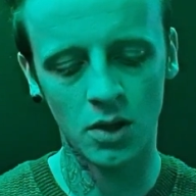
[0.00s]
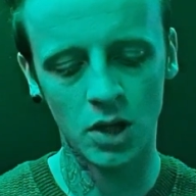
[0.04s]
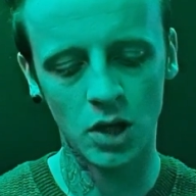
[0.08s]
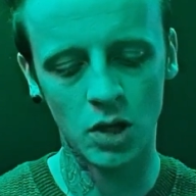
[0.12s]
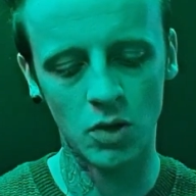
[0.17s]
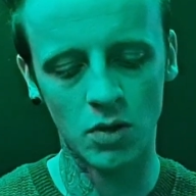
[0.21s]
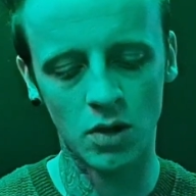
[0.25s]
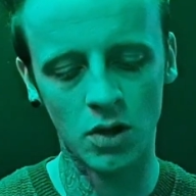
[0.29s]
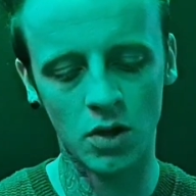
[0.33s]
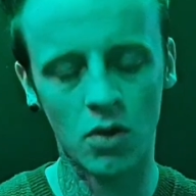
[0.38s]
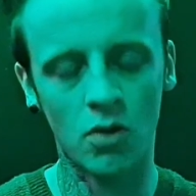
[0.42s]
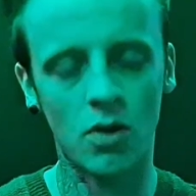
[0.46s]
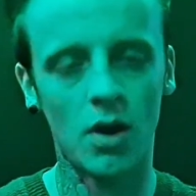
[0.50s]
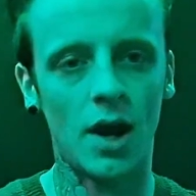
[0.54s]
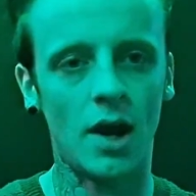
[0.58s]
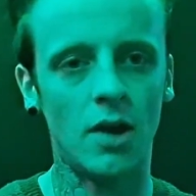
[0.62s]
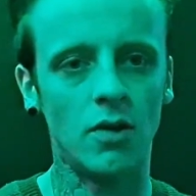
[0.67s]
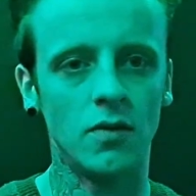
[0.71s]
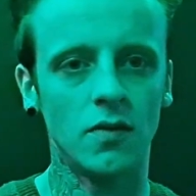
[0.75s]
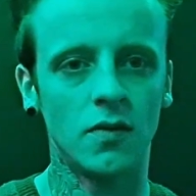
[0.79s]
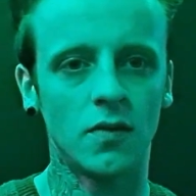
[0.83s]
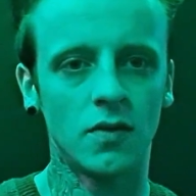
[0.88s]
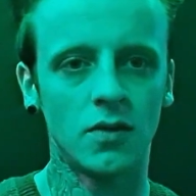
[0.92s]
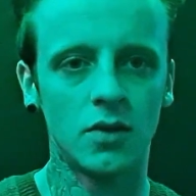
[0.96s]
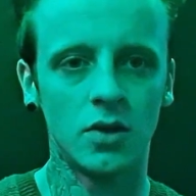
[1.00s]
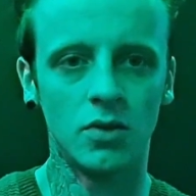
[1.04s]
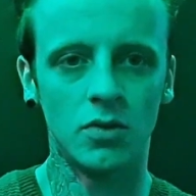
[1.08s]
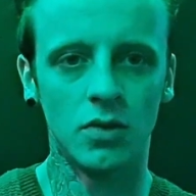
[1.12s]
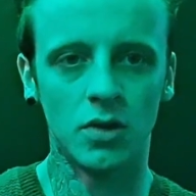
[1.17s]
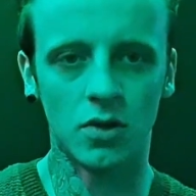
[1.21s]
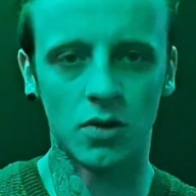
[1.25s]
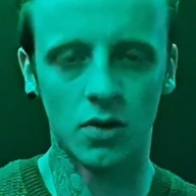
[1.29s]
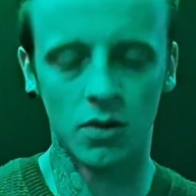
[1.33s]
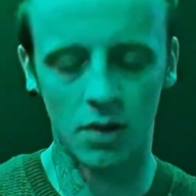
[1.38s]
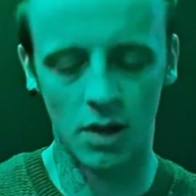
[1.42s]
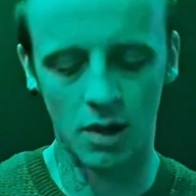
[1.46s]
You want to go out, you want
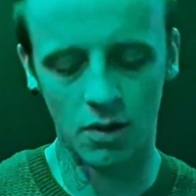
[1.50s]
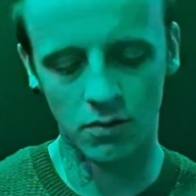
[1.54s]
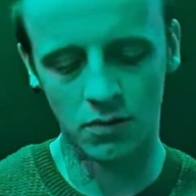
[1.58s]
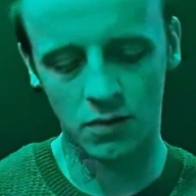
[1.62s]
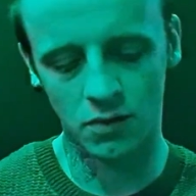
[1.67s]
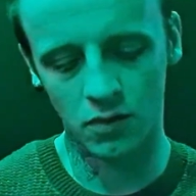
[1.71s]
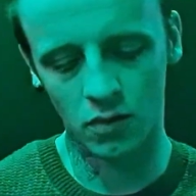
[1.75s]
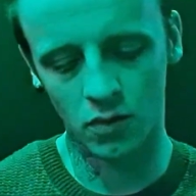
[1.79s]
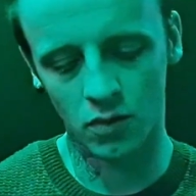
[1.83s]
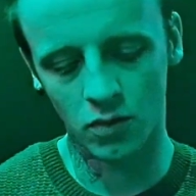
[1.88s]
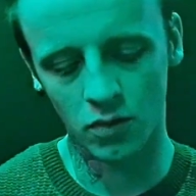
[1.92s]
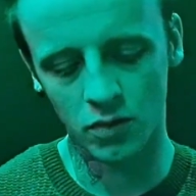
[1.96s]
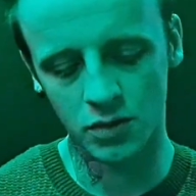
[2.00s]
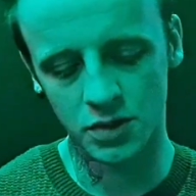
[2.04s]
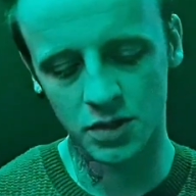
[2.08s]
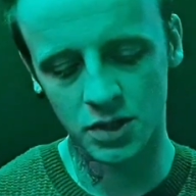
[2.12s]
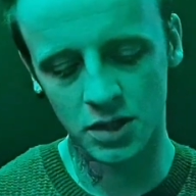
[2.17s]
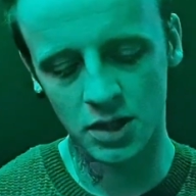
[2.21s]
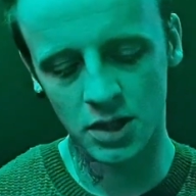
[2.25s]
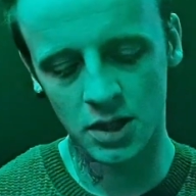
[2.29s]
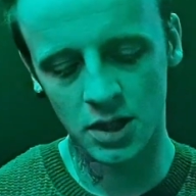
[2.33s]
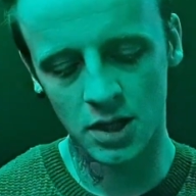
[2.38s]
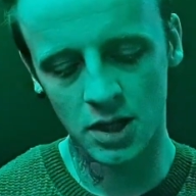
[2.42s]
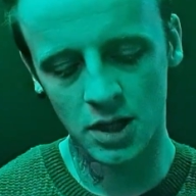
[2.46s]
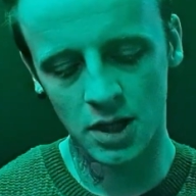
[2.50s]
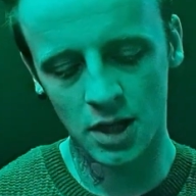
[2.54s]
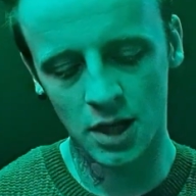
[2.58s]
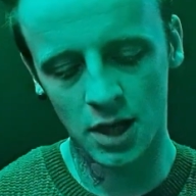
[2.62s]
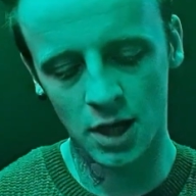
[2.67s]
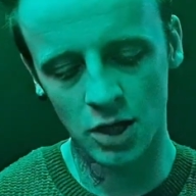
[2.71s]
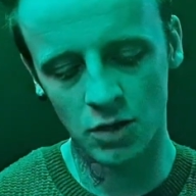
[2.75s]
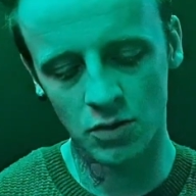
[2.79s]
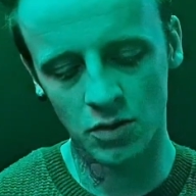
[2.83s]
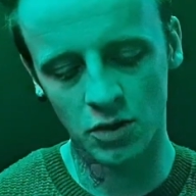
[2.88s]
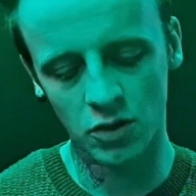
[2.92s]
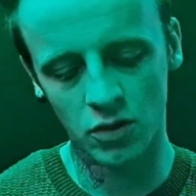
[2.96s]
to go outdoors,
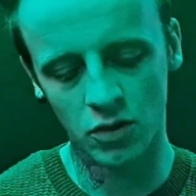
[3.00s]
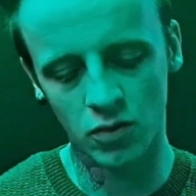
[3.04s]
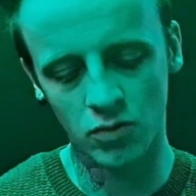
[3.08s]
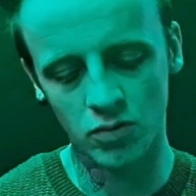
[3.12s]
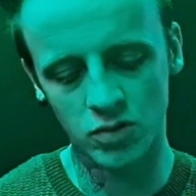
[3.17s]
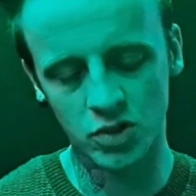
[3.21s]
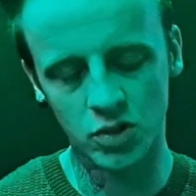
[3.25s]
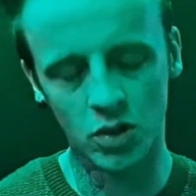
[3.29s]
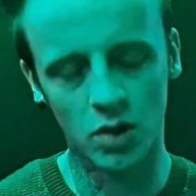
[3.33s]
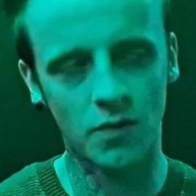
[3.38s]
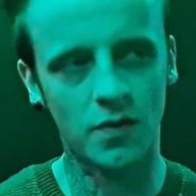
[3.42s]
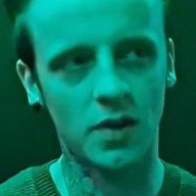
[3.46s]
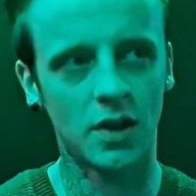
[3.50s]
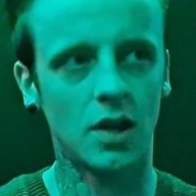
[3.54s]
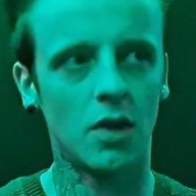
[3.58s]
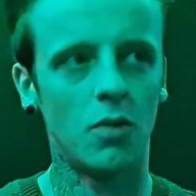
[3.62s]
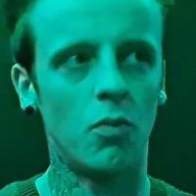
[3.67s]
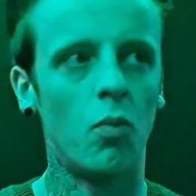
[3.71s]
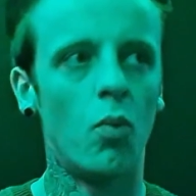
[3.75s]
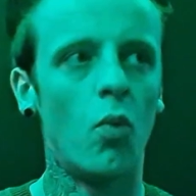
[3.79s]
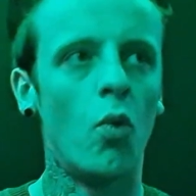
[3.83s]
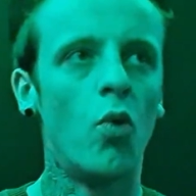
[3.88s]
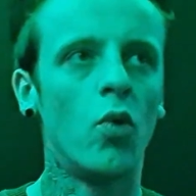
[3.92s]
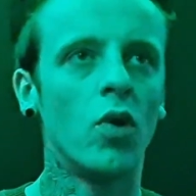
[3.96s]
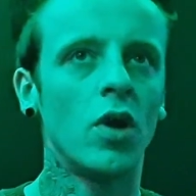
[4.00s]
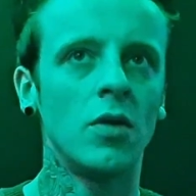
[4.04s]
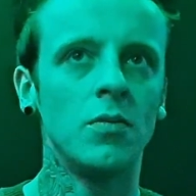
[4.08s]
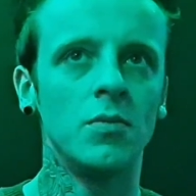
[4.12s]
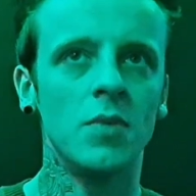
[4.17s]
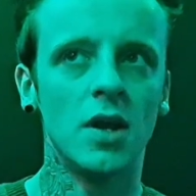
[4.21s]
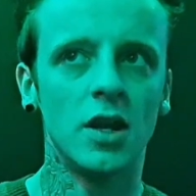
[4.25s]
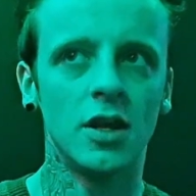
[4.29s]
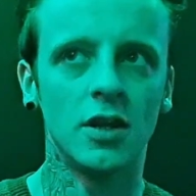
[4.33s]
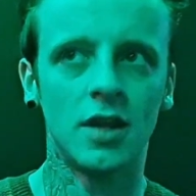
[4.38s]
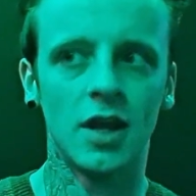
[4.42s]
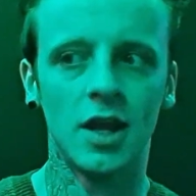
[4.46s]
and you want to do sort of like a walking
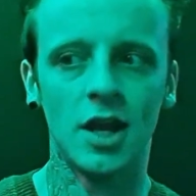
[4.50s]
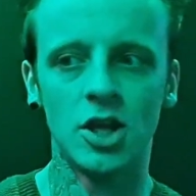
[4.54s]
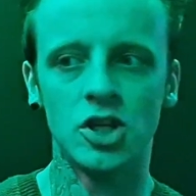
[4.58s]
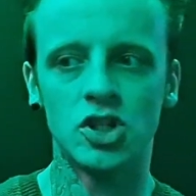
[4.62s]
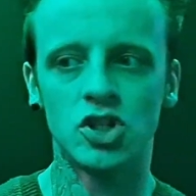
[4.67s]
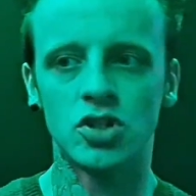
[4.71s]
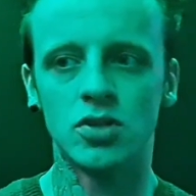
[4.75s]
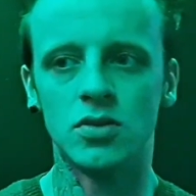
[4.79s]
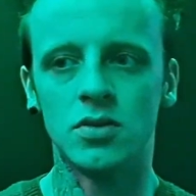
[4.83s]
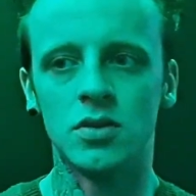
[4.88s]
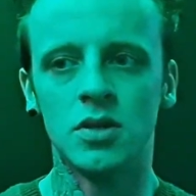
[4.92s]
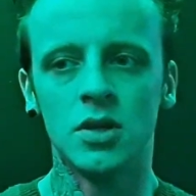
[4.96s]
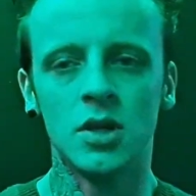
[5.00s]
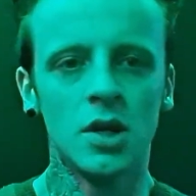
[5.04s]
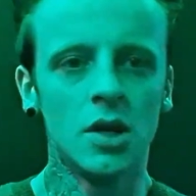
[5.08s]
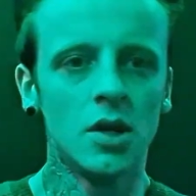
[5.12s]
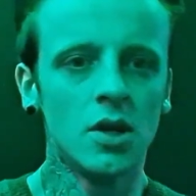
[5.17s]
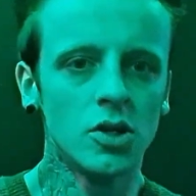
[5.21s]
meditation.